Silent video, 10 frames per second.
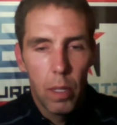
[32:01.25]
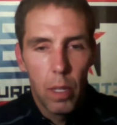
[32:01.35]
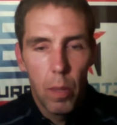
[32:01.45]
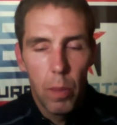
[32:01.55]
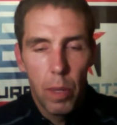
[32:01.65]

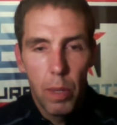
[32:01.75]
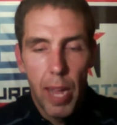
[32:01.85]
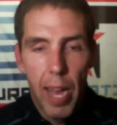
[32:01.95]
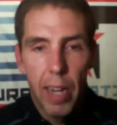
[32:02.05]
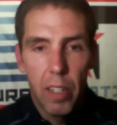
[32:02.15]
We
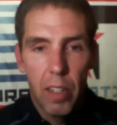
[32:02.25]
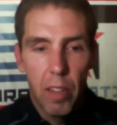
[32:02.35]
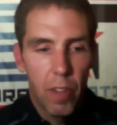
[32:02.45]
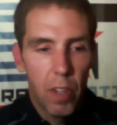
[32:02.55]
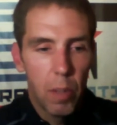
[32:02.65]
added to the
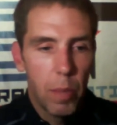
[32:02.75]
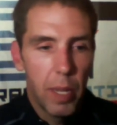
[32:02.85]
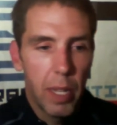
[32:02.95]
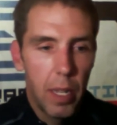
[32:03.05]
fun by